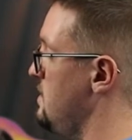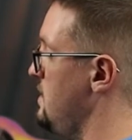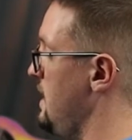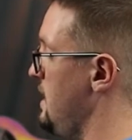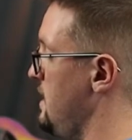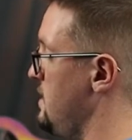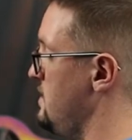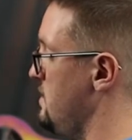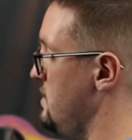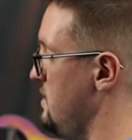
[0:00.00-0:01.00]

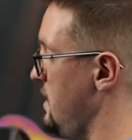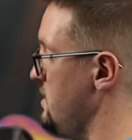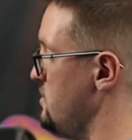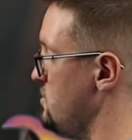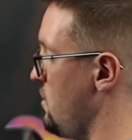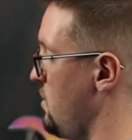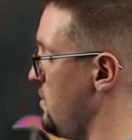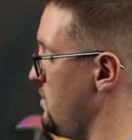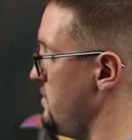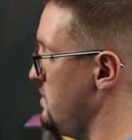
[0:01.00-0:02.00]
and
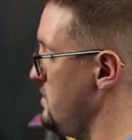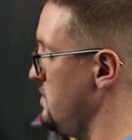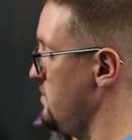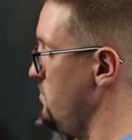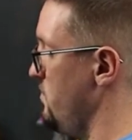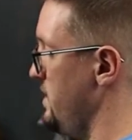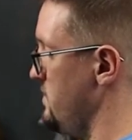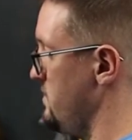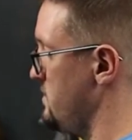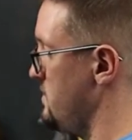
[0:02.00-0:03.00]
install the
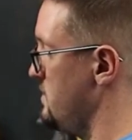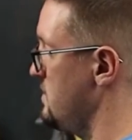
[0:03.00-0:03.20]
wheels.